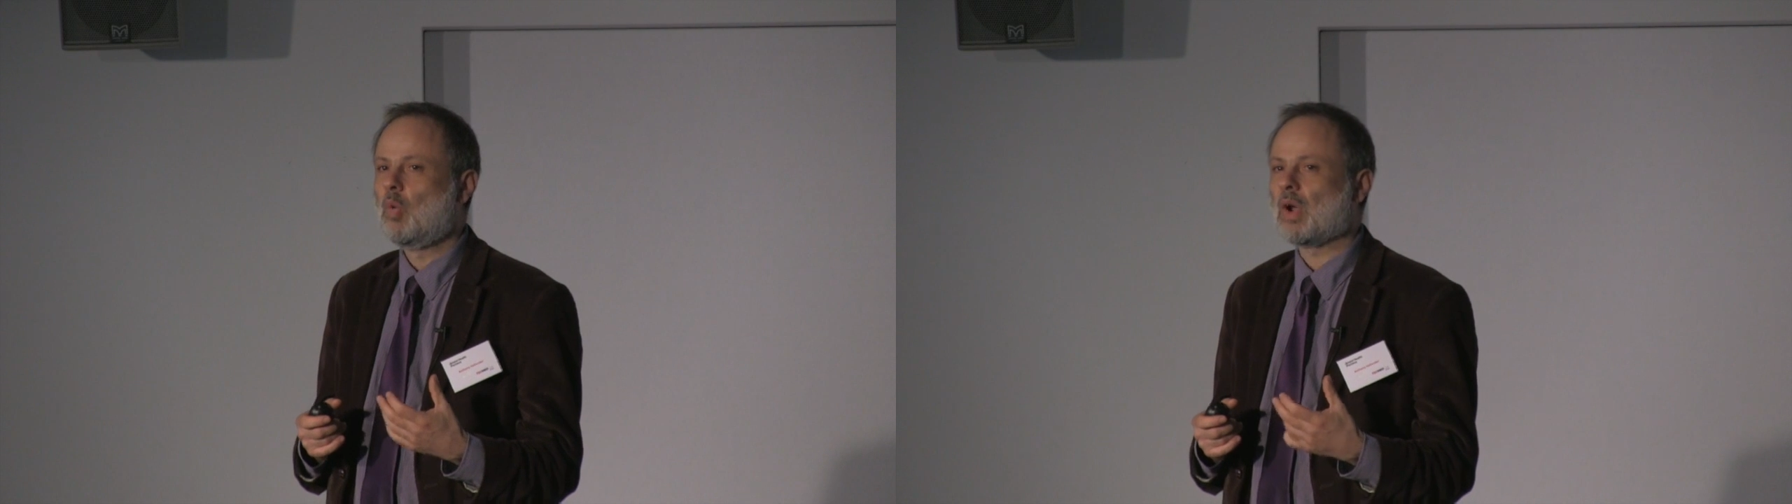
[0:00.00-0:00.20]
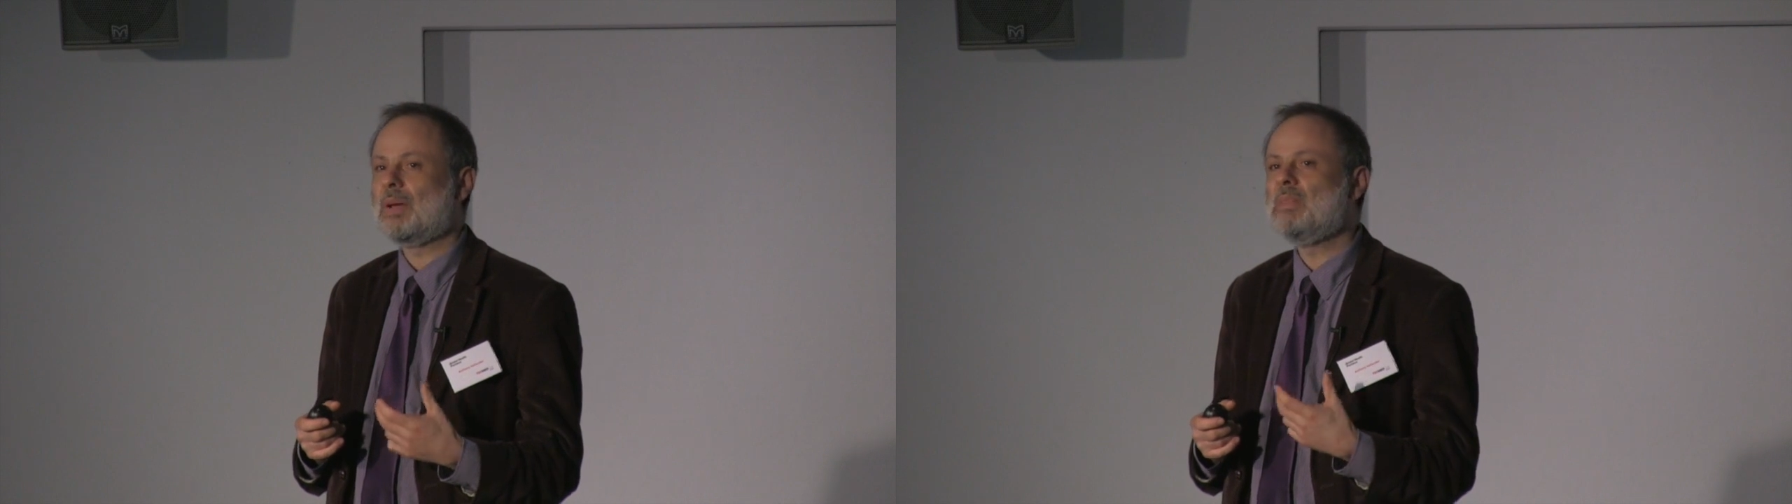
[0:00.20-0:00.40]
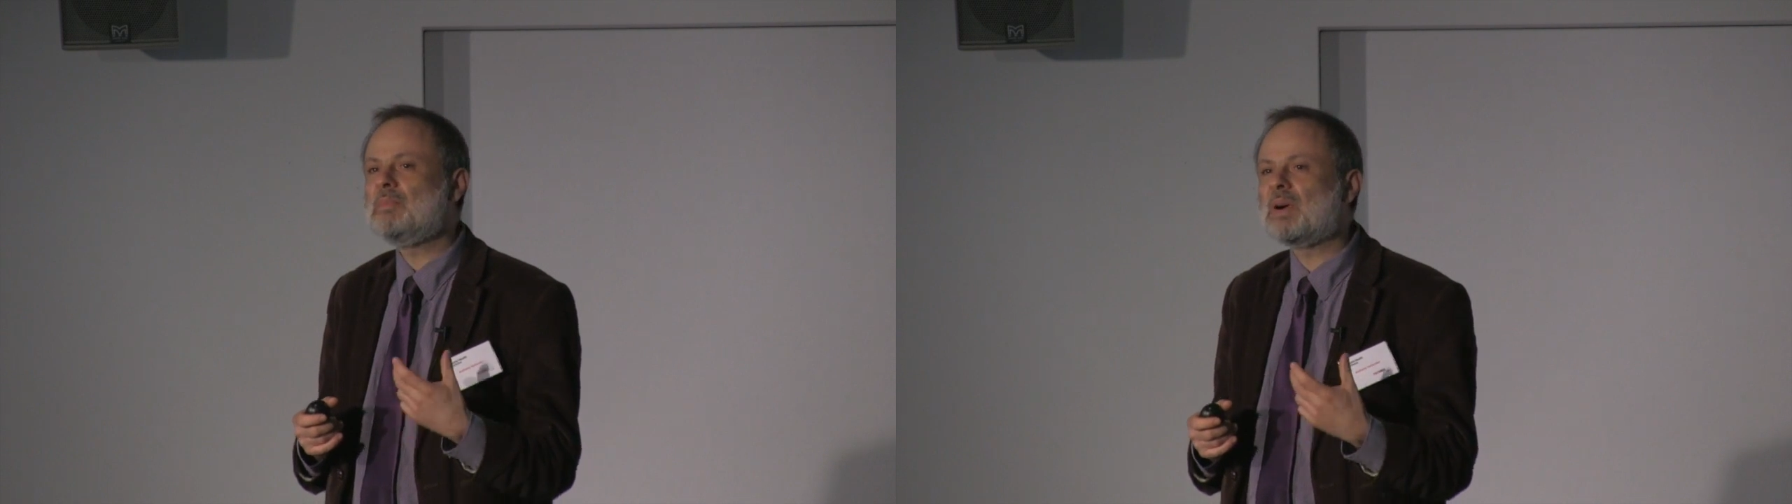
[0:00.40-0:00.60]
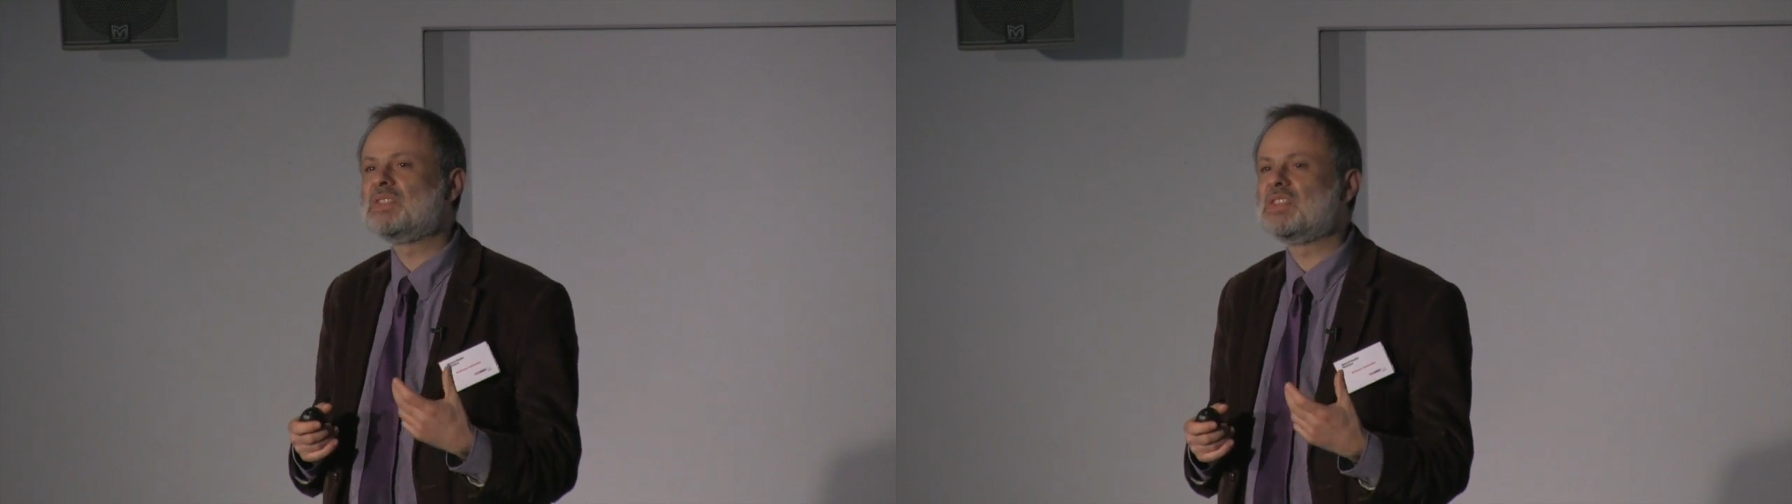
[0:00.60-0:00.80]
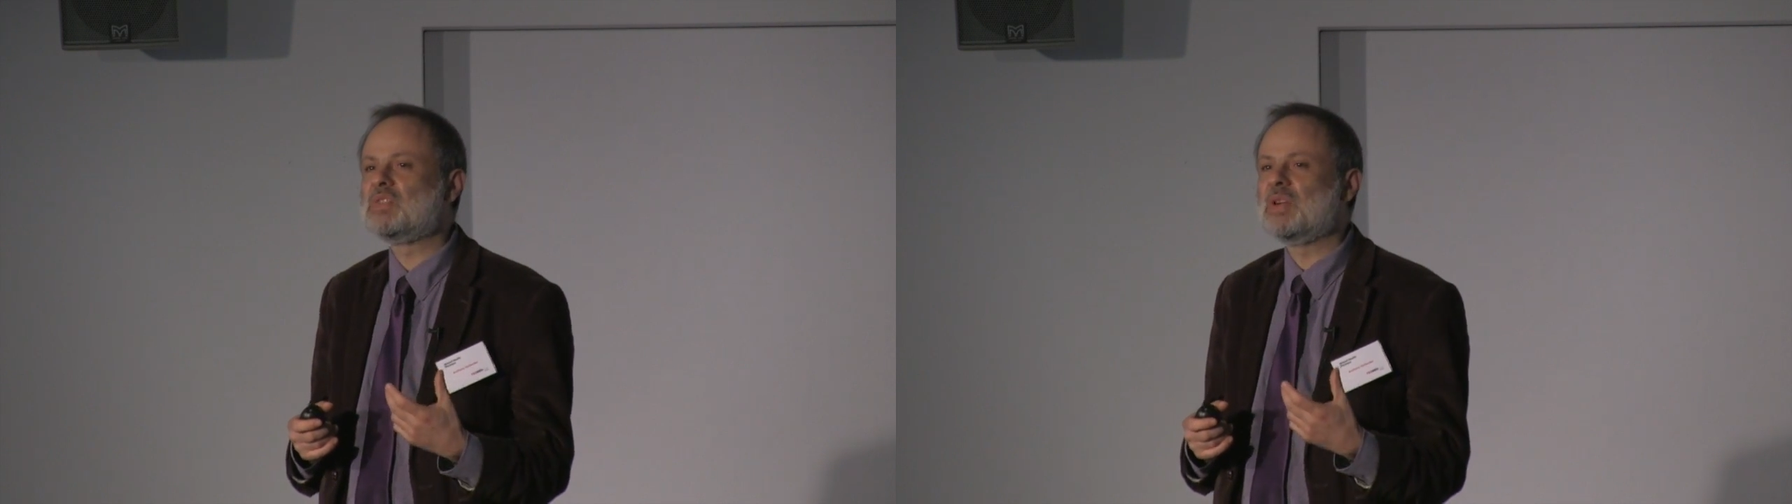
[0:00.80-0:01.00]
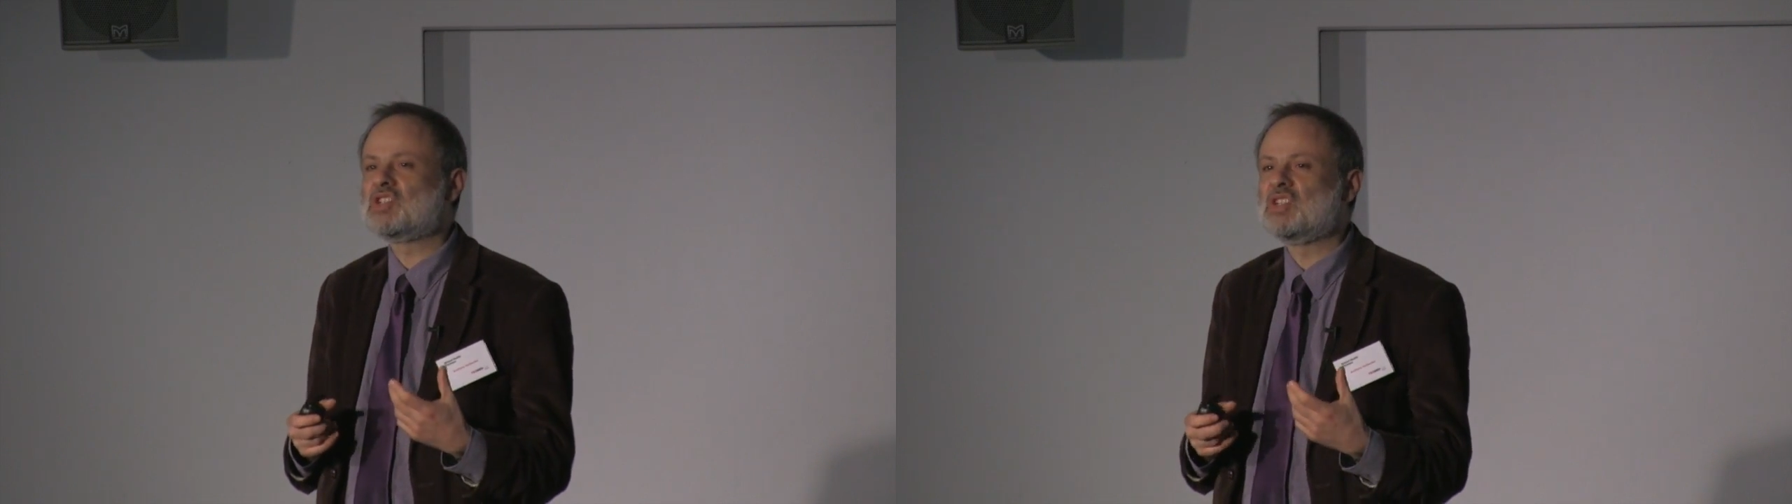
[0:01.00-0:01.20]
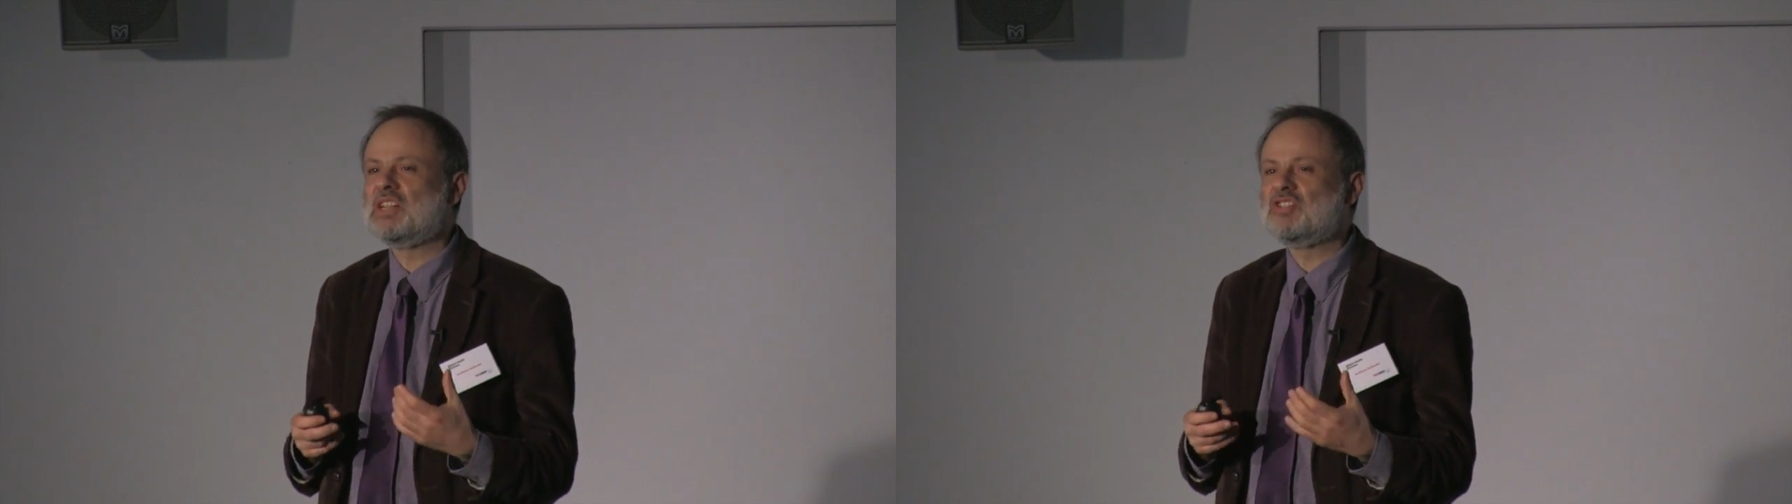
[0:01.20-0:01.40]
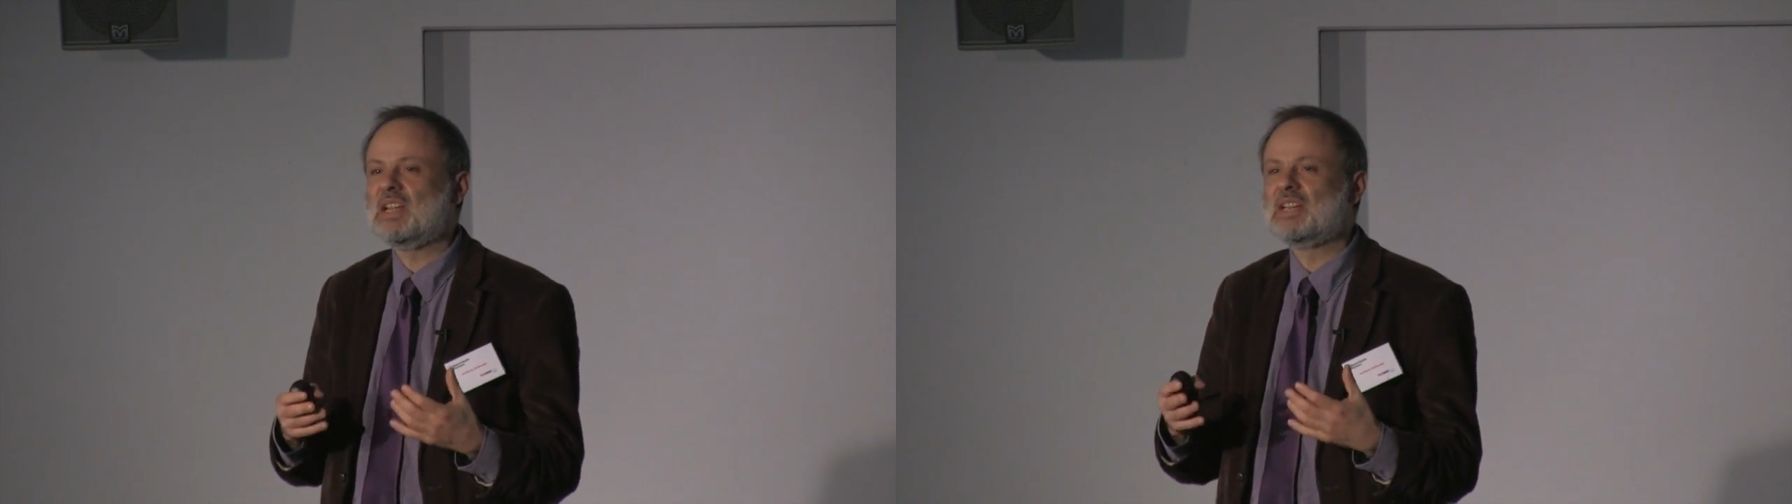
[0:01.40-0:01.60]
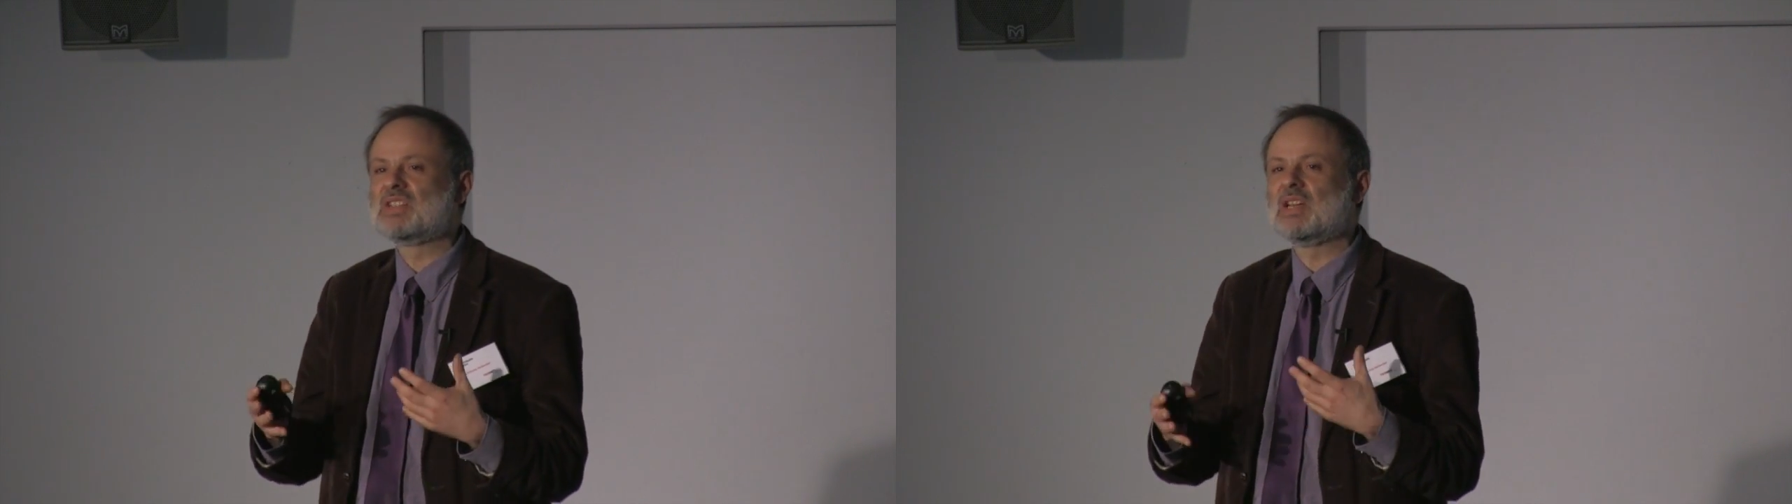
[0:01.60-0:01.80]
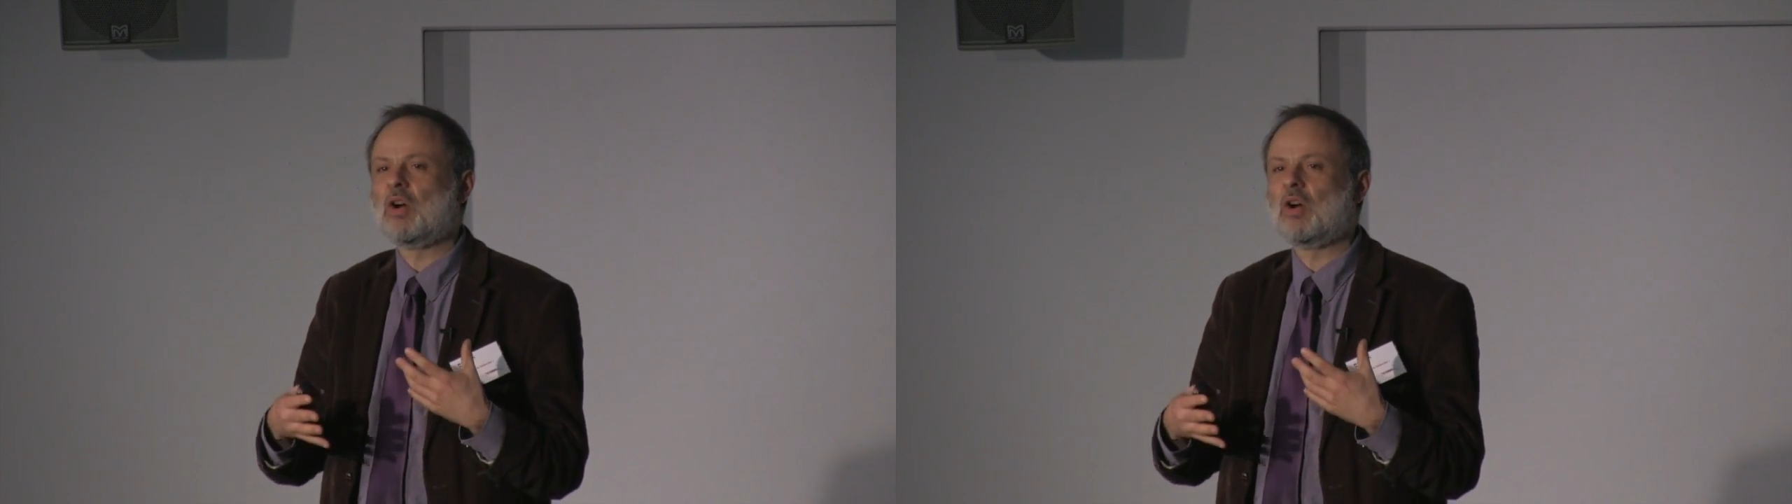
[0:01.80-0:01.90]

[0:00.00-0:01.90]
What I mean by tissue engineering is the